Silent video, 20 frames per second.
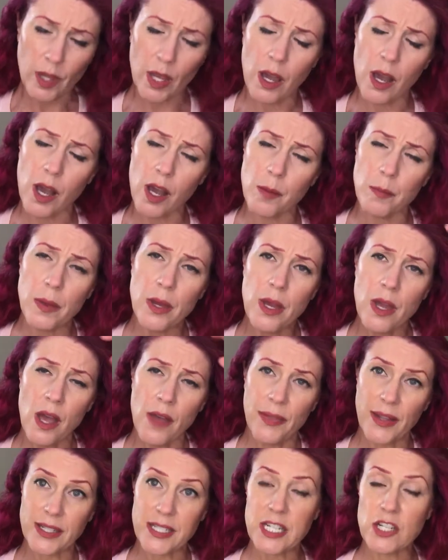
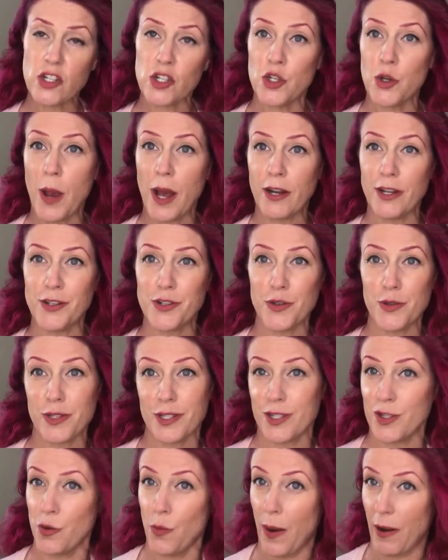that teaches you how to do
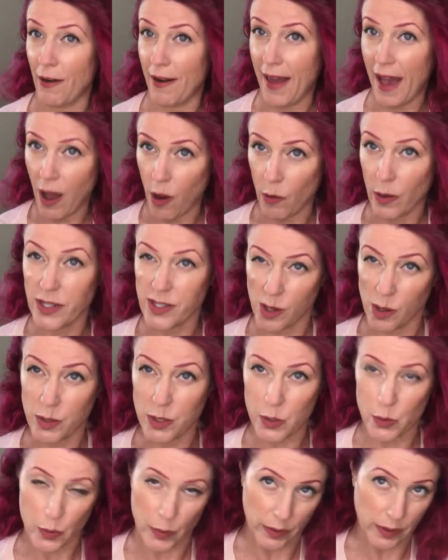this to wear it out. It's
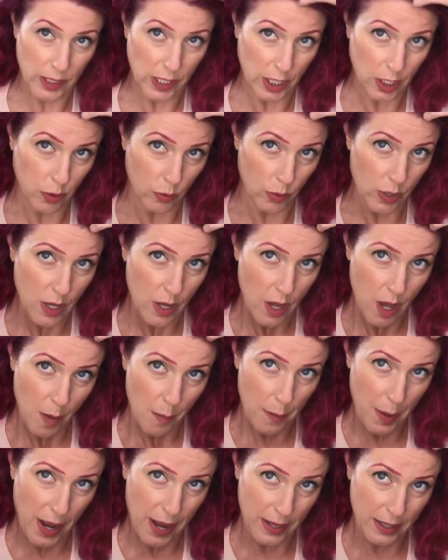also really cute.
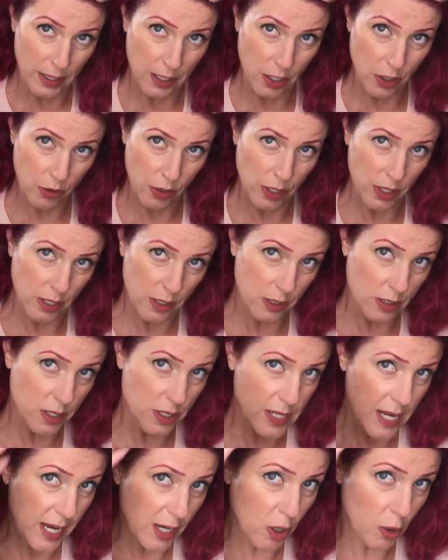But you're gonna
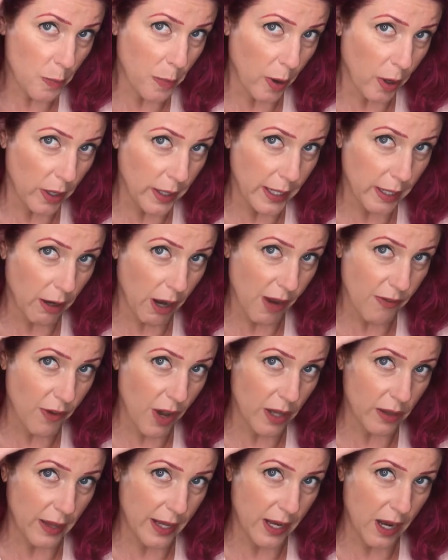take your part here. I've
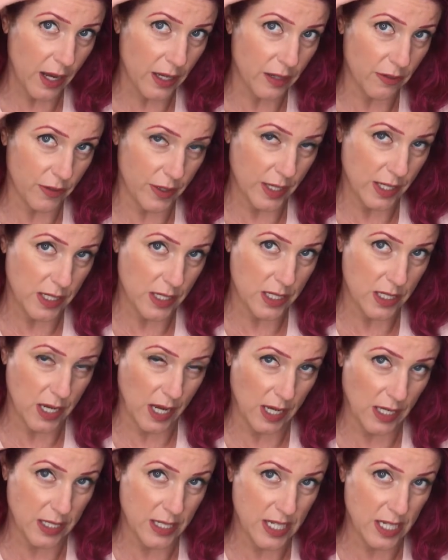got like kind of a nice
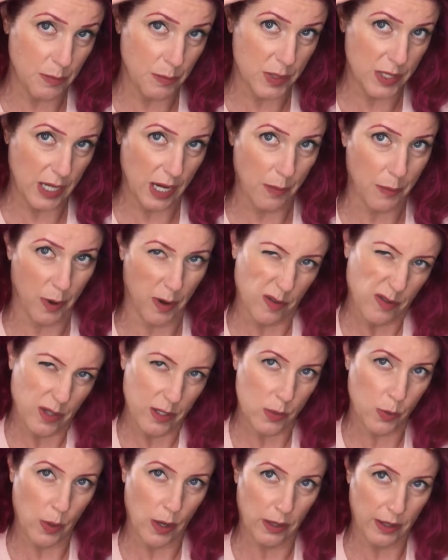deep side part.
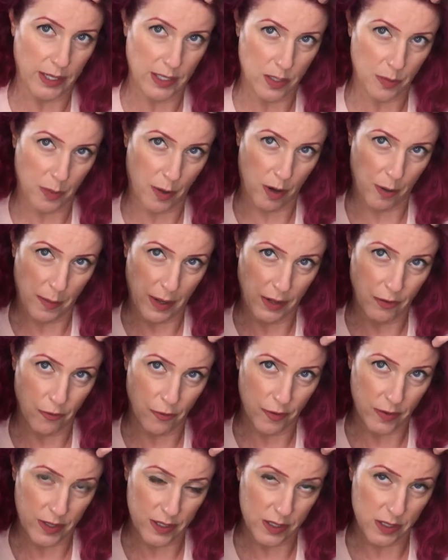That's where I like to part mine
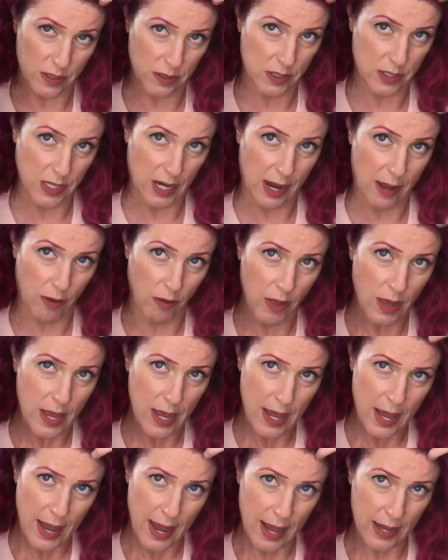for this style.
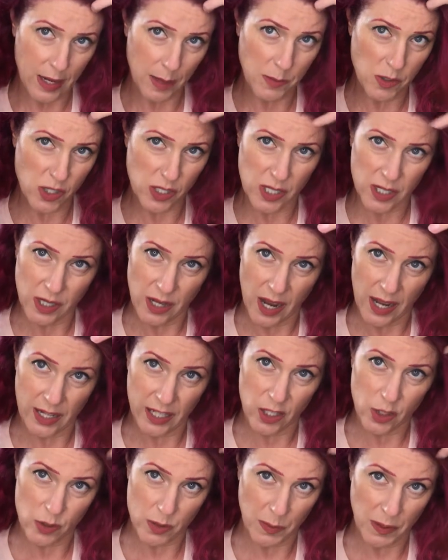And I'm just gonna kind
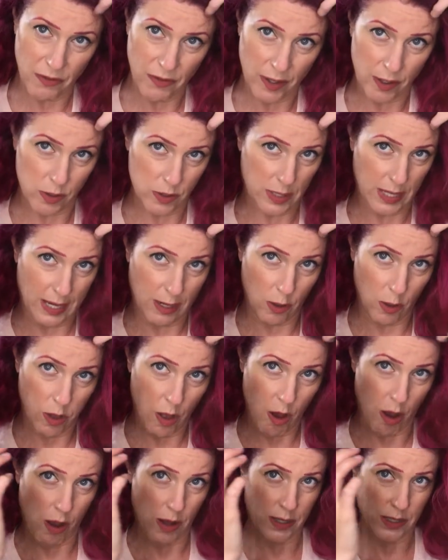of use my fingers like
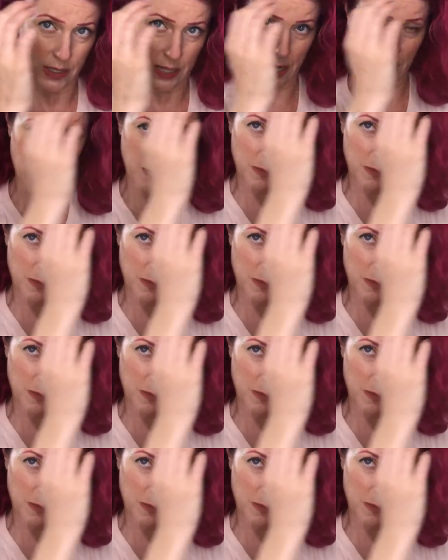claws, and